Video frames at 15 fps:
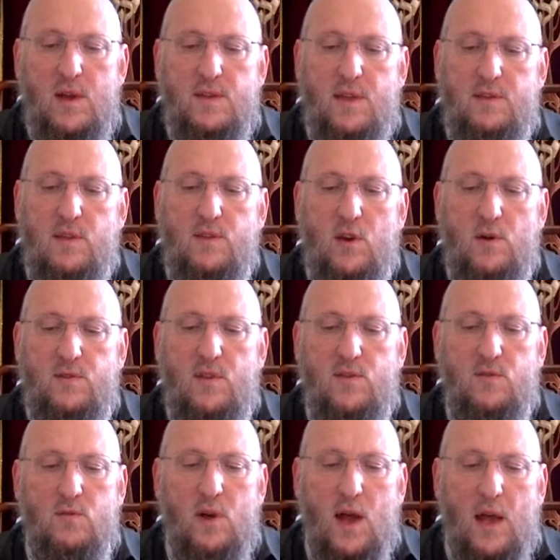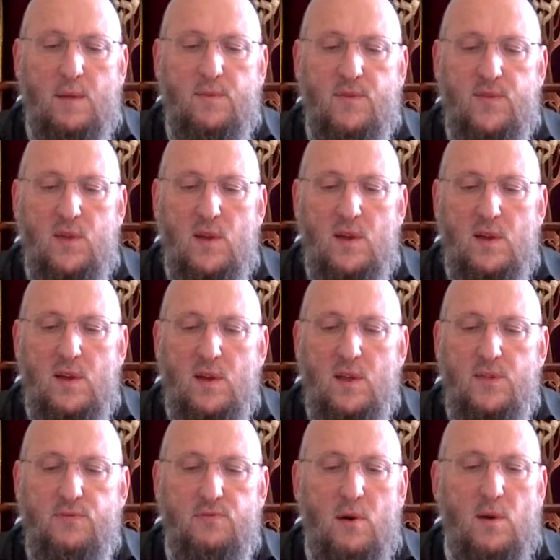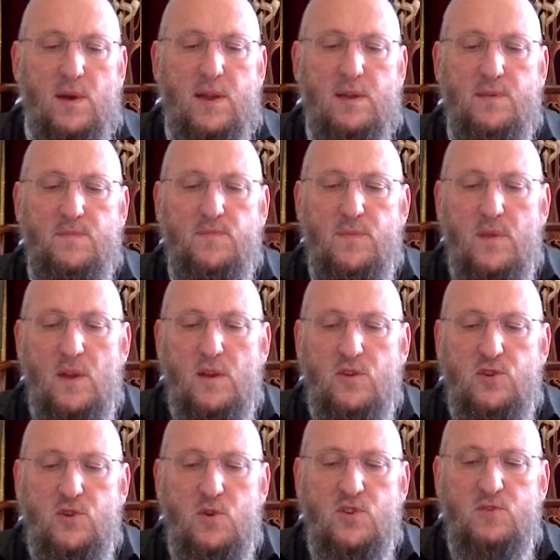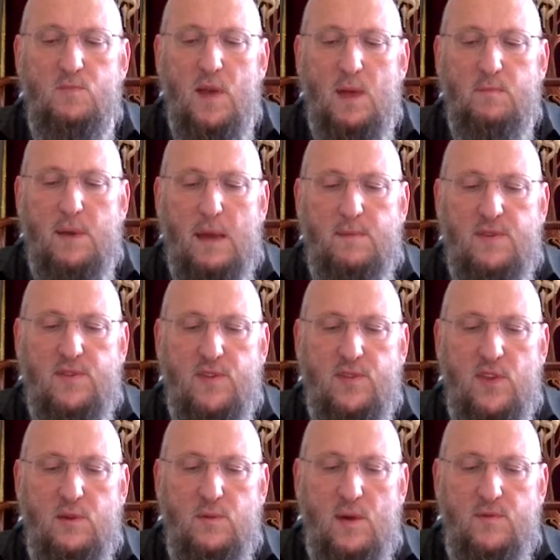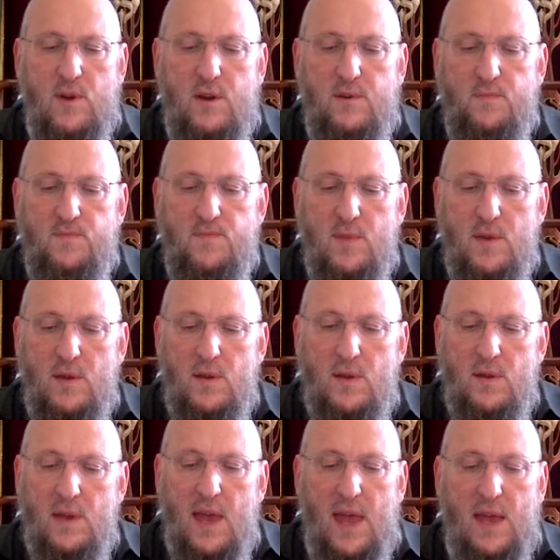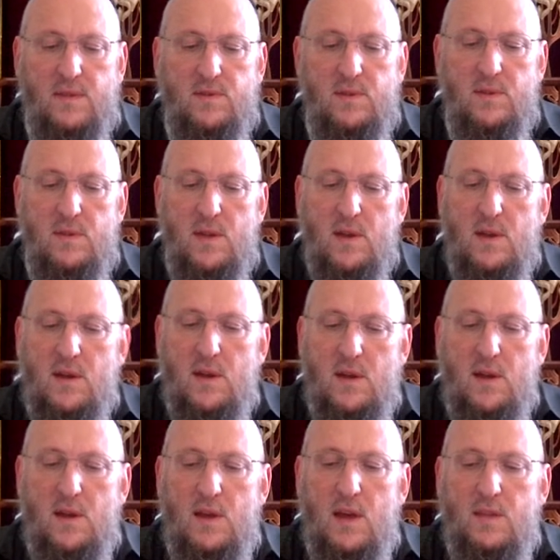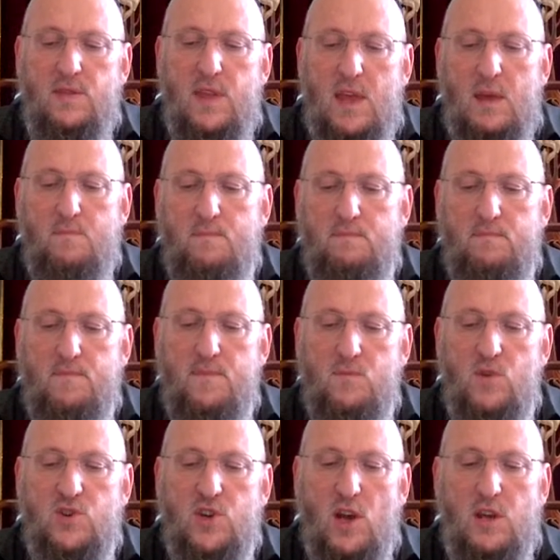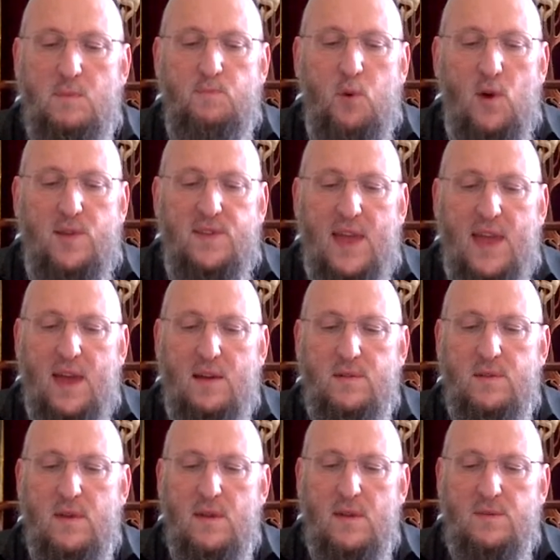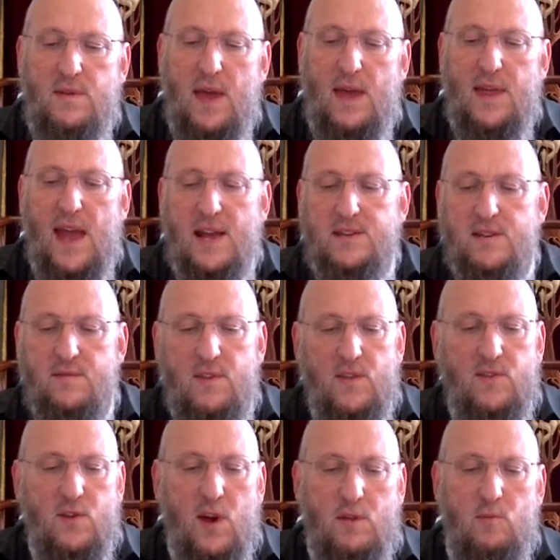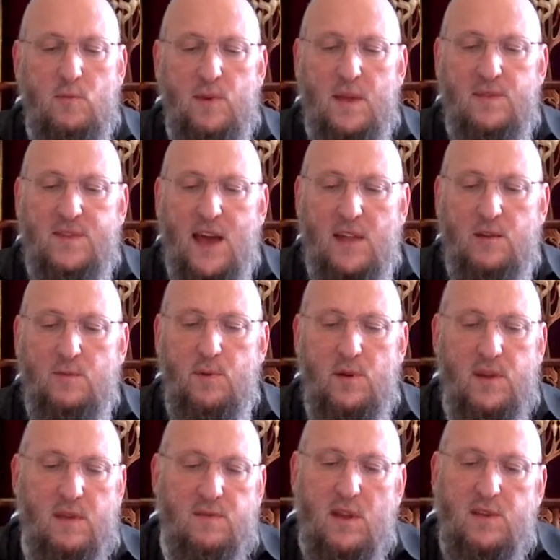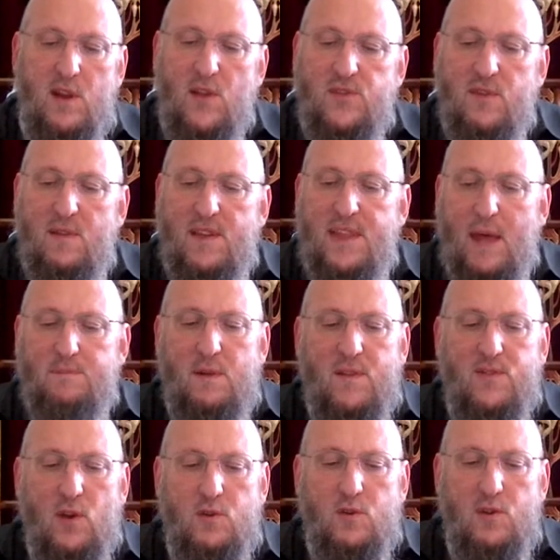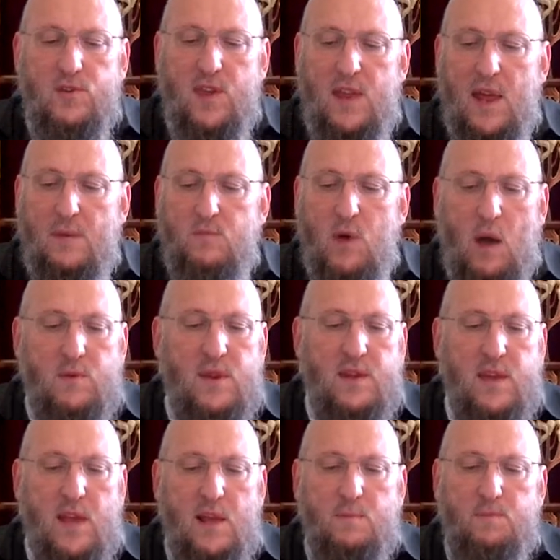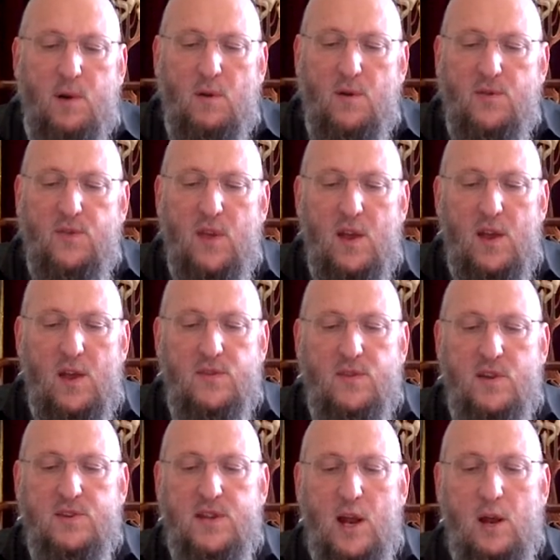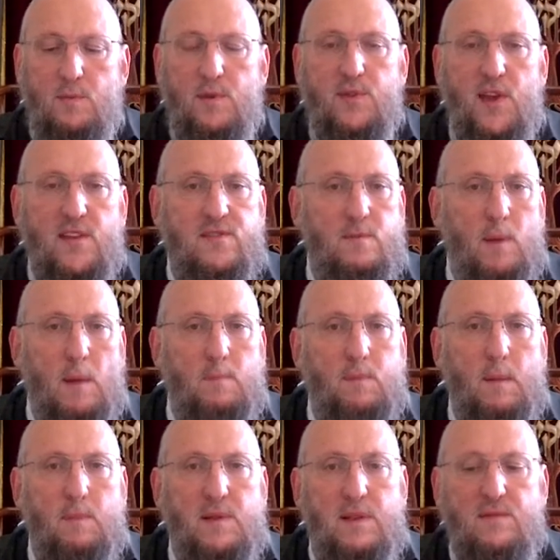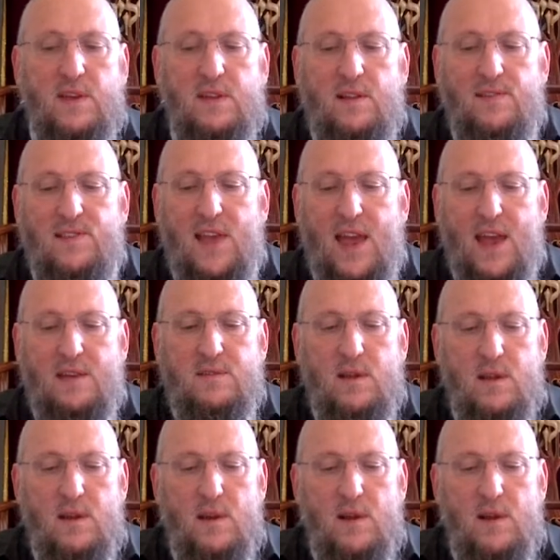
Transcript: the Torah describes, throwing Jewish male babies into the river, and the Rishonim point out that action of this kind would be intolerable, even that Yosef had not been so good to them. Why would the king impose such terrible things upon people living in his land?